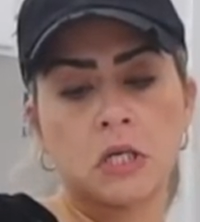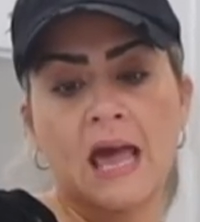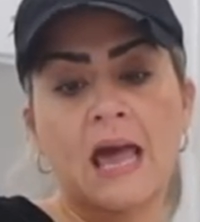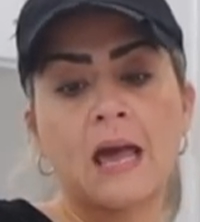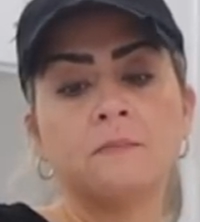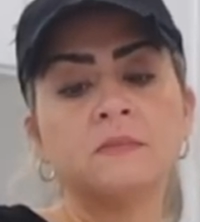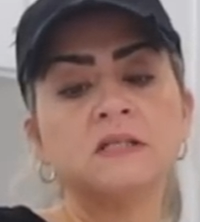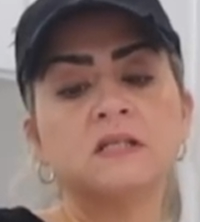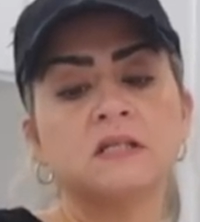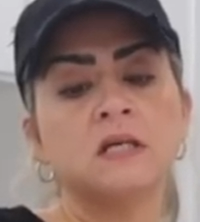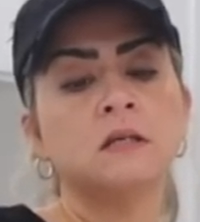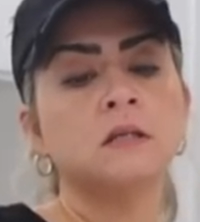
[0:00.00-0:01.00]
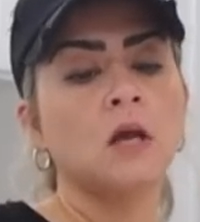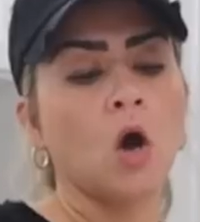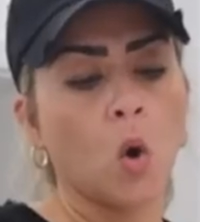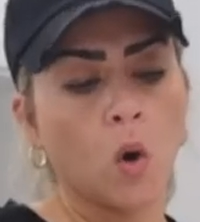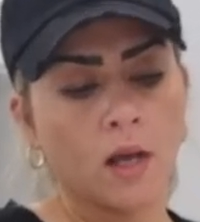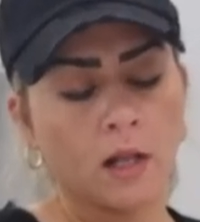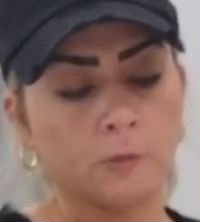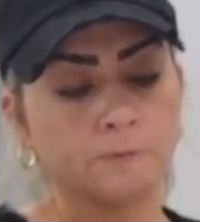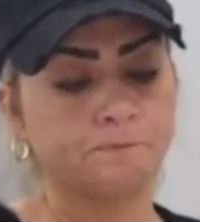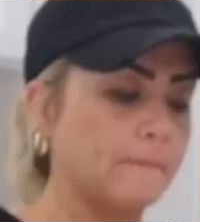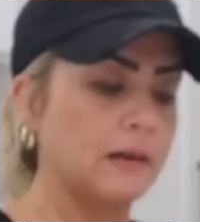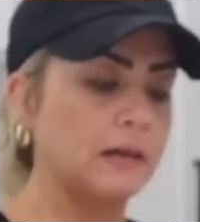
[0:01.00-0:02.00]
hemp seed
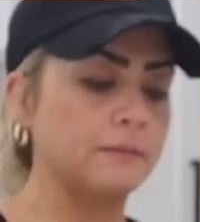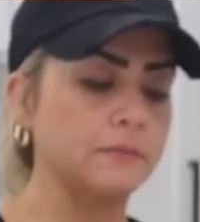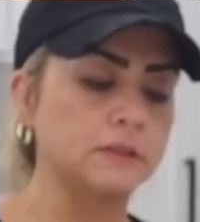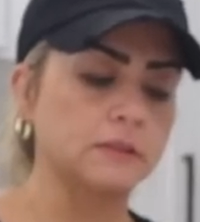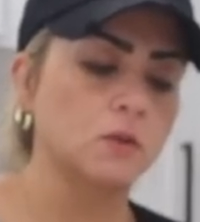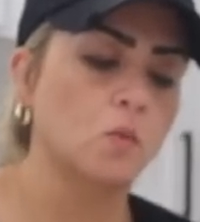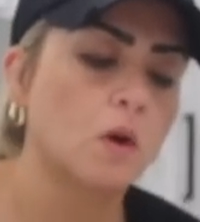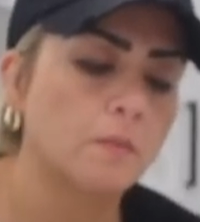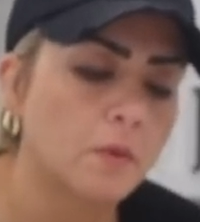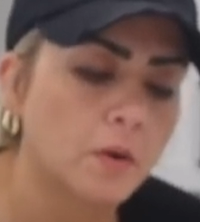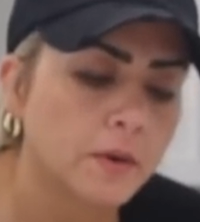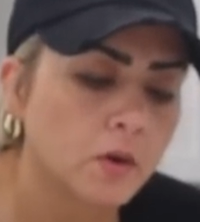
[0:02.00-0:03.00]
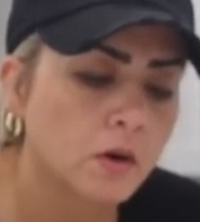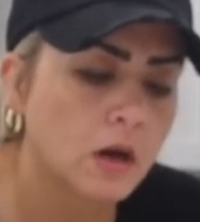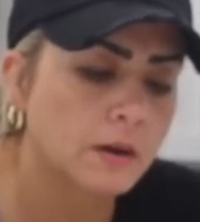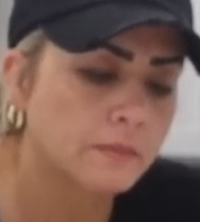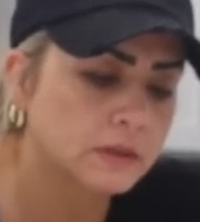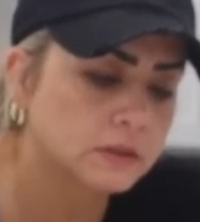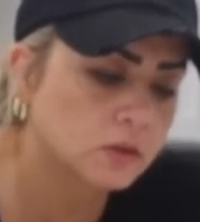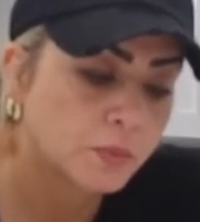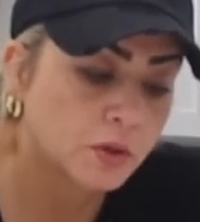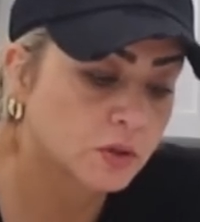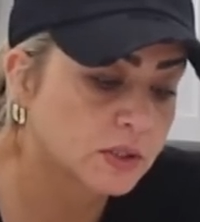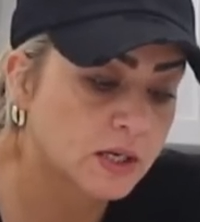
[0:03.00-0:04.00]
oil. But let me see one moment on Amazon,
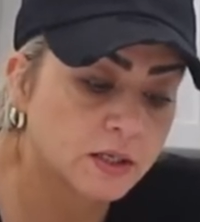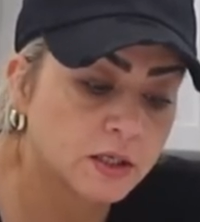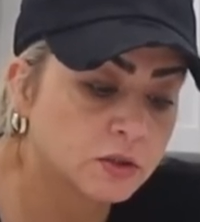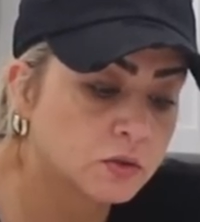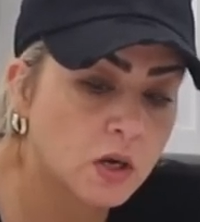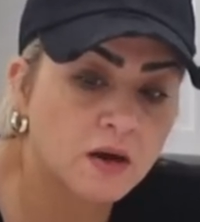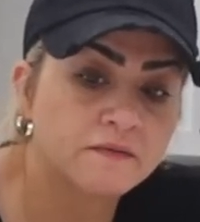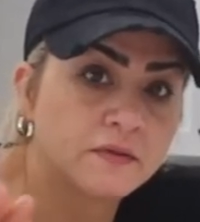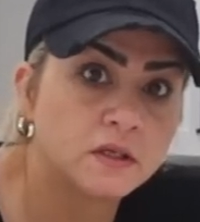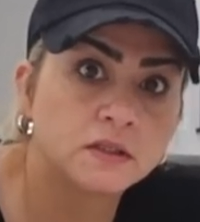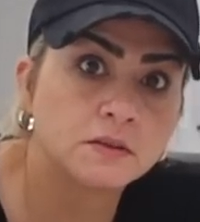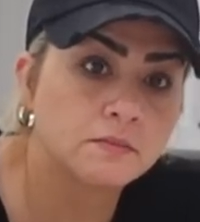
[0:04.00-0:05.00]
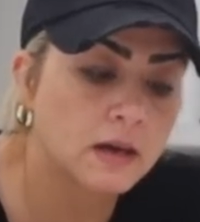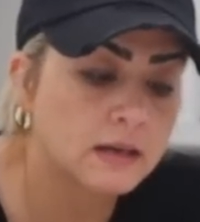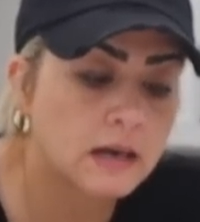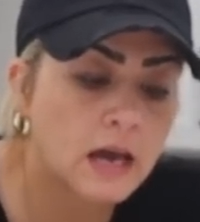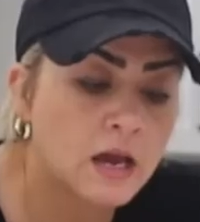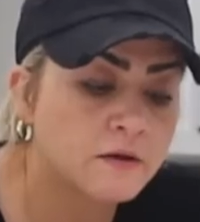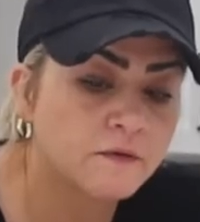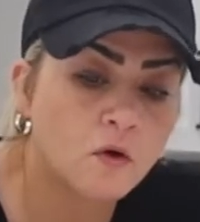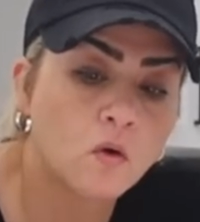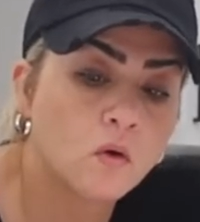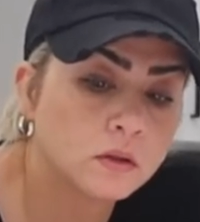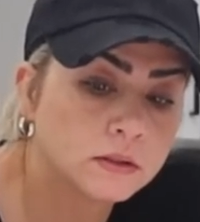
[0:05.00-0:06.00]
because I need to have this in my life
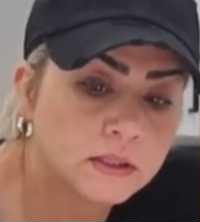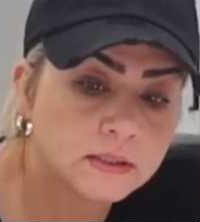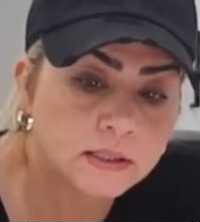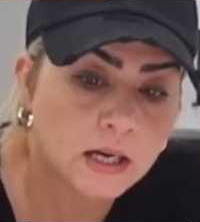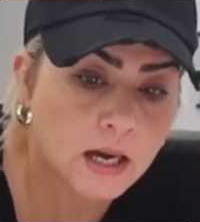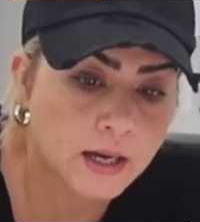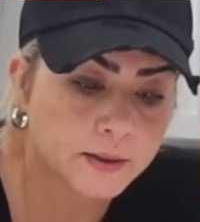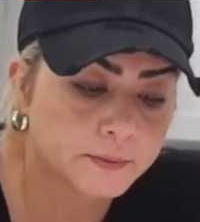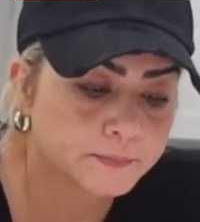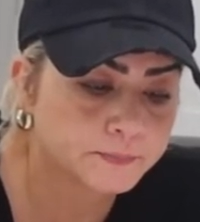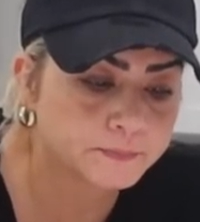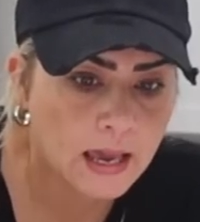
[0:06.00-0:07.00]
all the time.